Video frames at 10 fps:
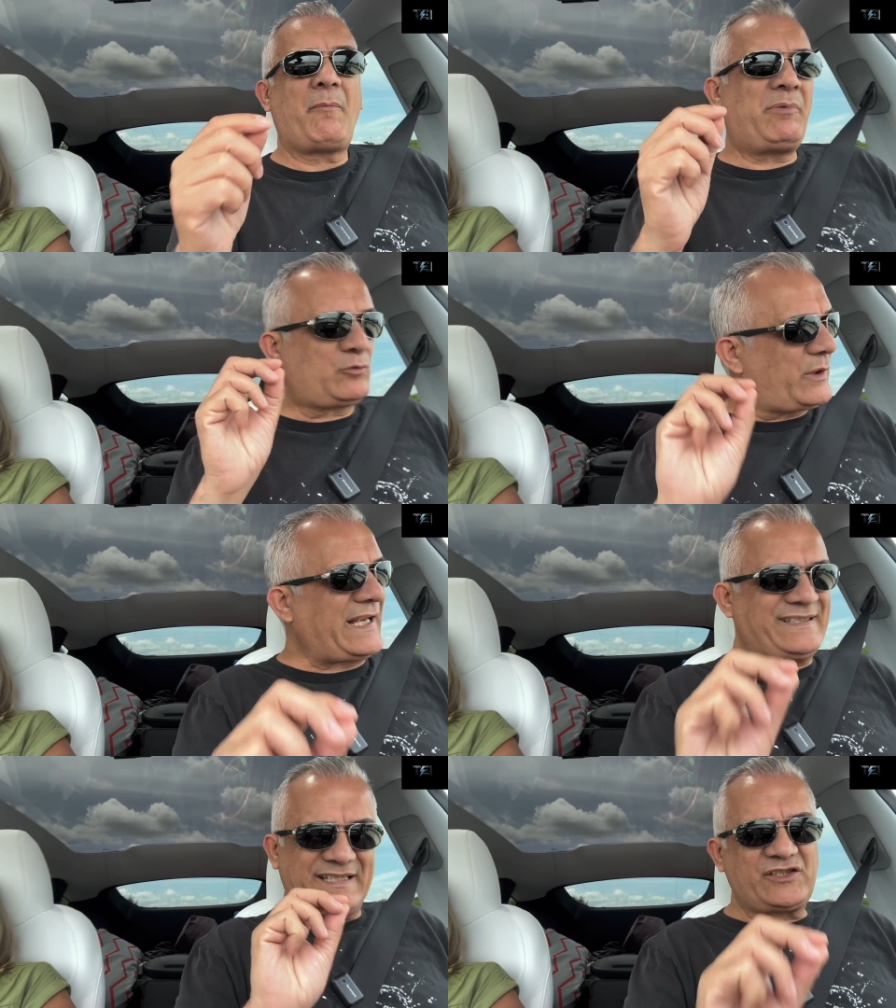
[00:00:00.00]
But what
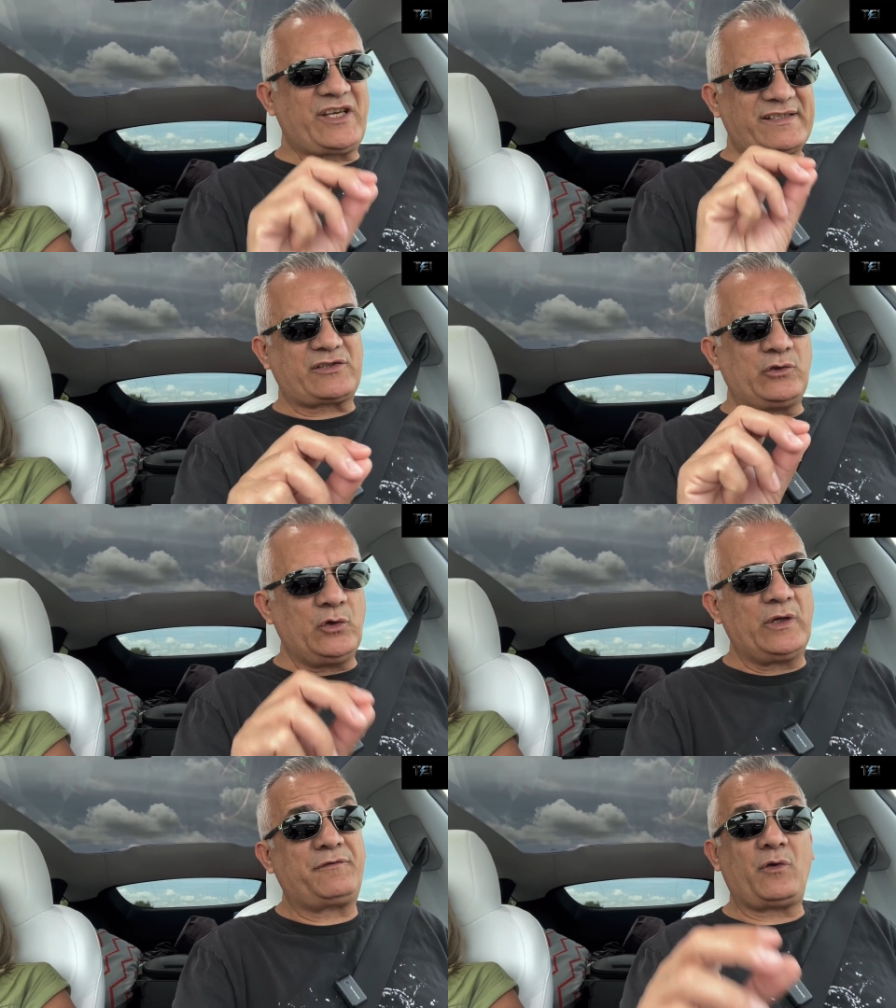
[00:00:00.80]
I suggest to
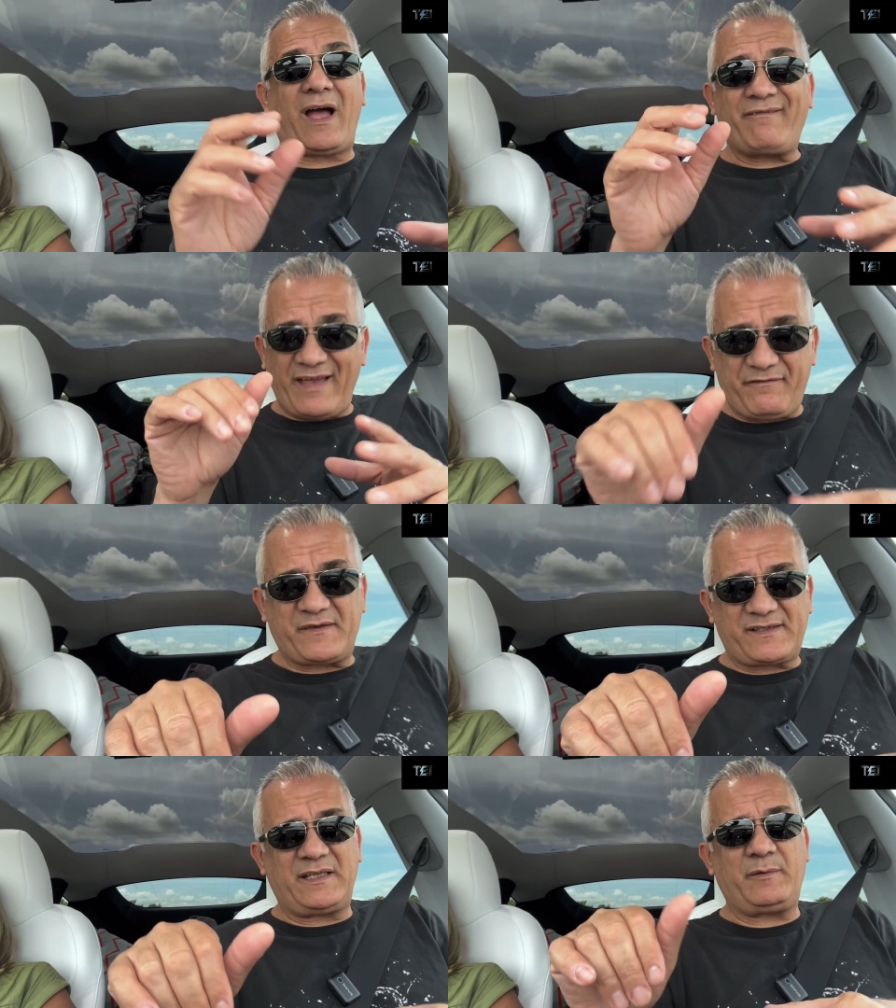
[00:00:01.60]
you, if you have
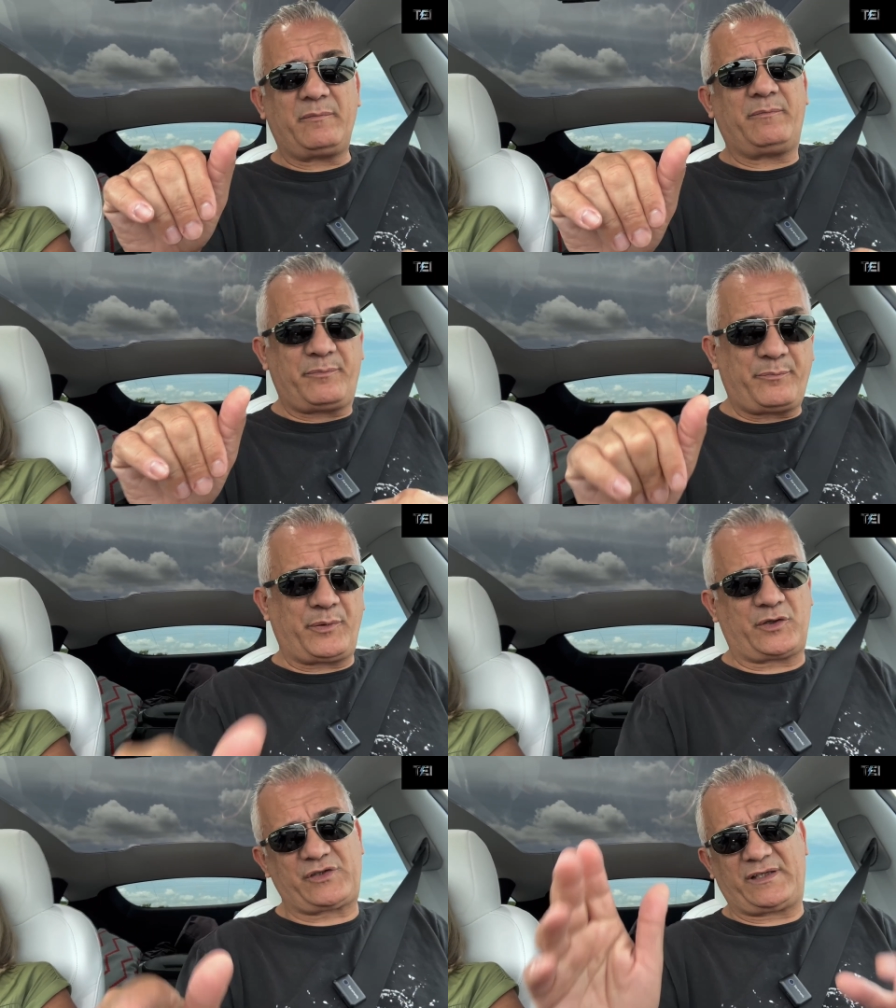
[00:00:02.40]
FSD
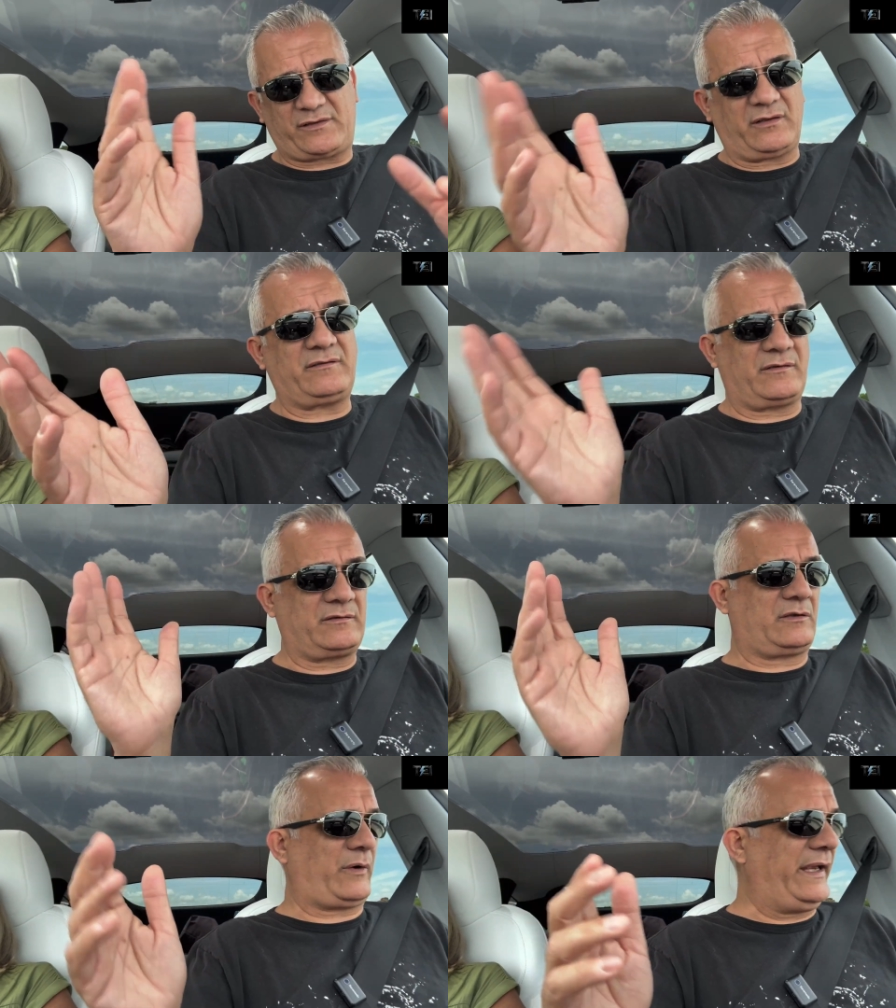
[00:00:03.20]
purchased,
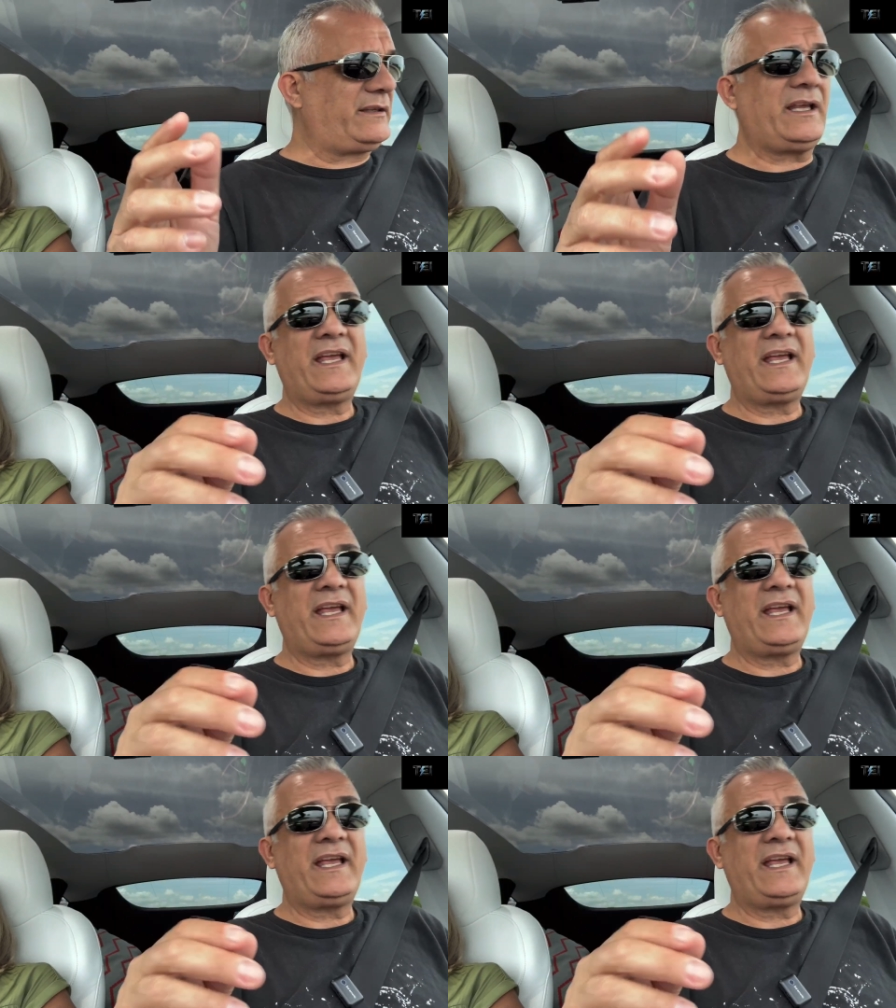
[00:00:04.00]
great.